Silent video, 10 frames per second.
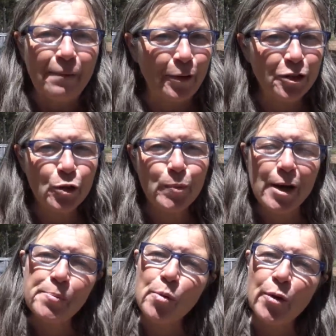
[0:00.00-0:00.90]
Went to
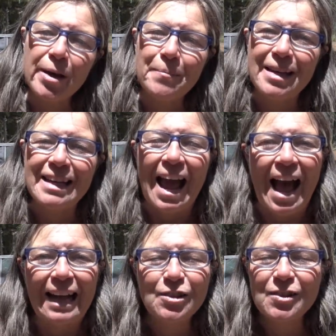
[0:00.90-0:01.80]
my appointment
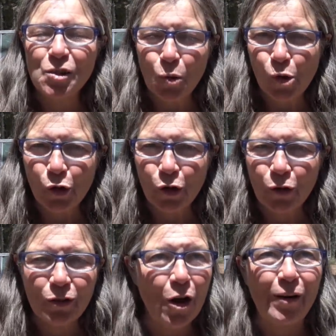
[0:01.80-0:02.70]
at
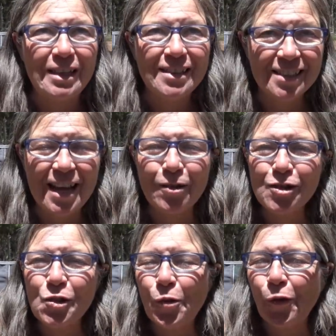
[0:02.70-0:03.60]
Solar, no, at
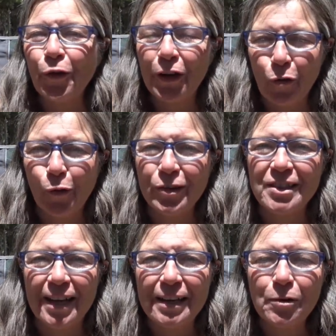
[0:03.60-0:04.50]
Discount Solar in
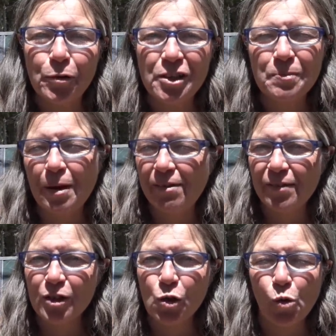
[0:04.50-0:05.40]
Quartzsite, who is my
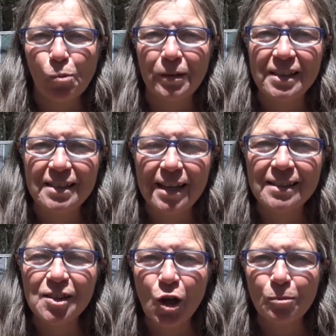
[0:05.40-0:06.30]
favorite solar place. They
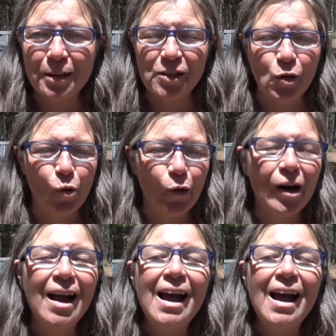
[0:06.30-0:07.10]
installed my solar.